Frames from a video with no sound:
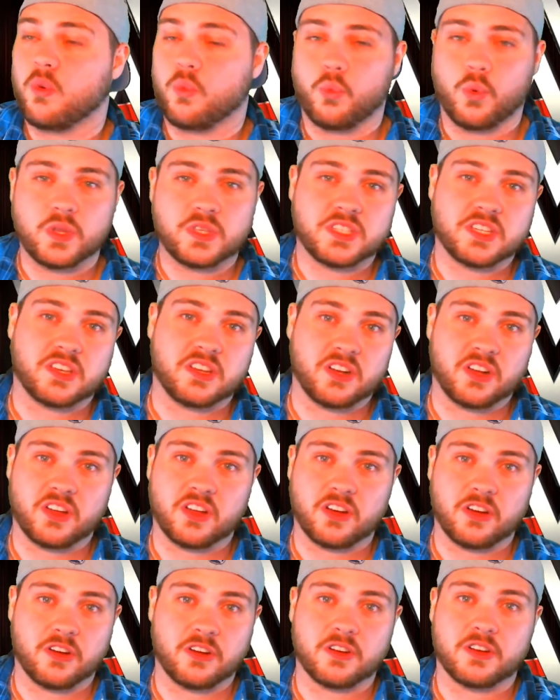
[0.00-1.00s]
What's it going to
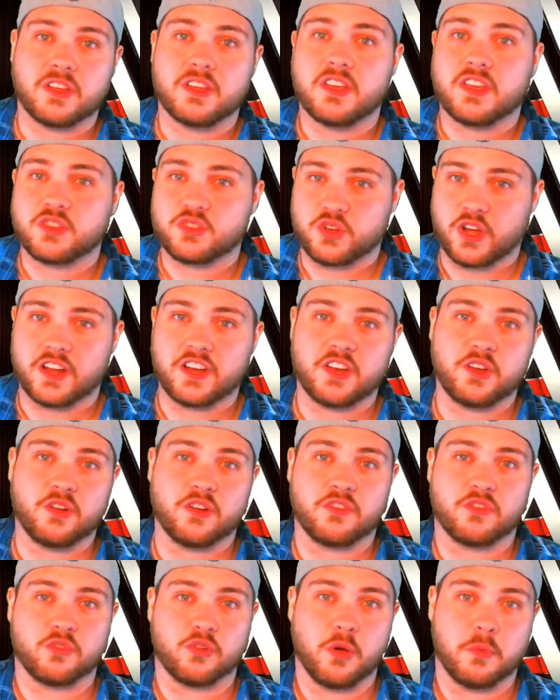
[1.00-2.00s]
hurt trying to do
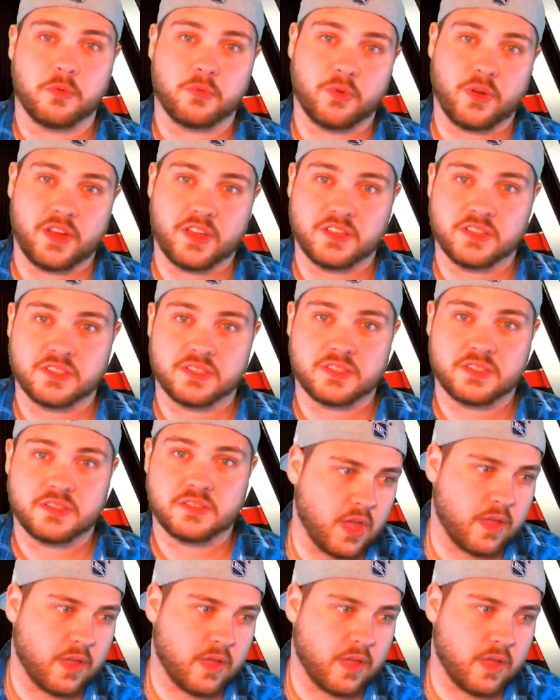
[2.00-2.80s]
it for Roman Reigns?